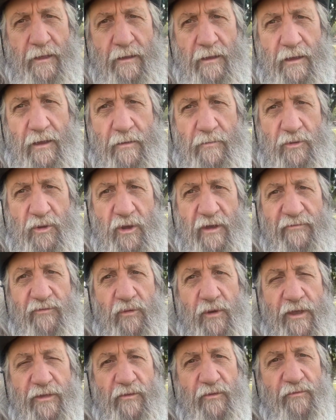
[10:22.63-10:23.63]
You have a
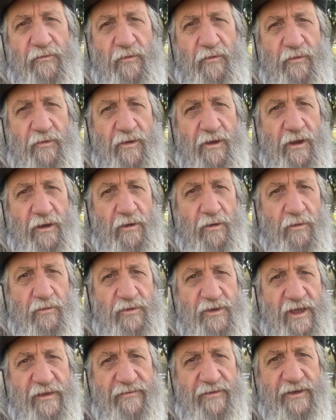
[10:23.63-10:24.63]
rather narrow
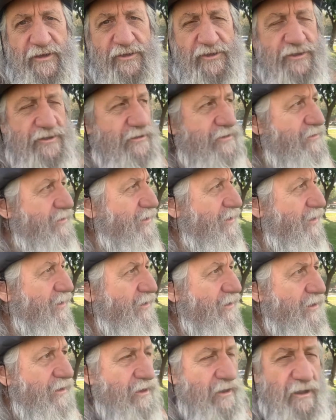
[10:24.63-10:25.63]
definition
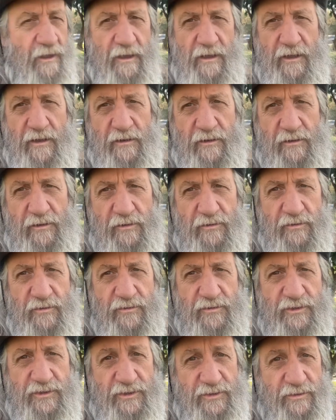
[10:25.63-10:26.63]
that
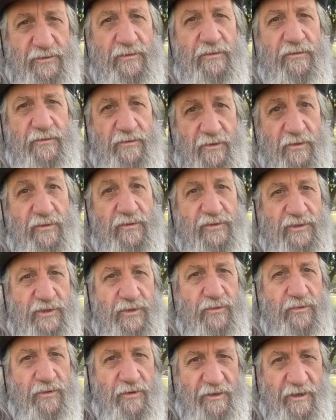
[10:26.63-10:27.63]
includes those
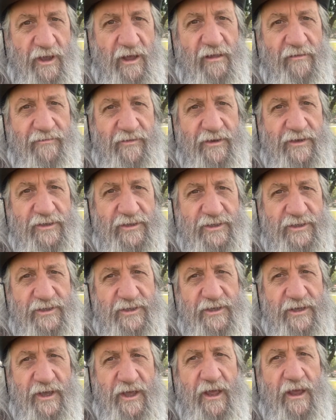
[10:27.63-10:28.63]
who are
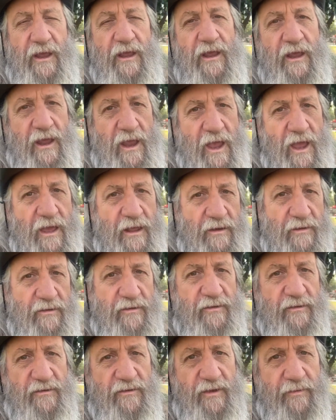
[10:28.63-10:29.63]
Calvinist
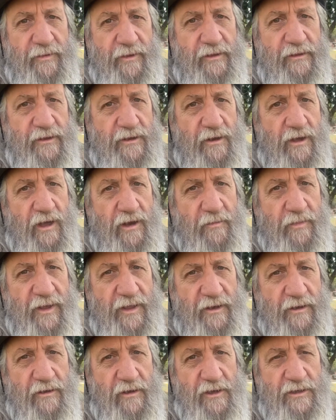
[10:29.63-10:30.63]
and typically not
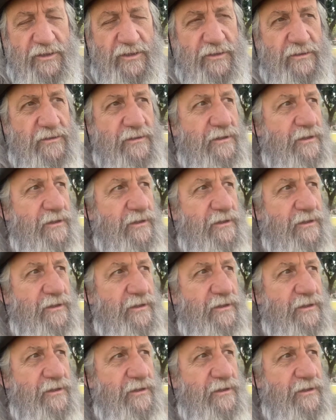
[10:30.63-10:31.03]
Pentecostal.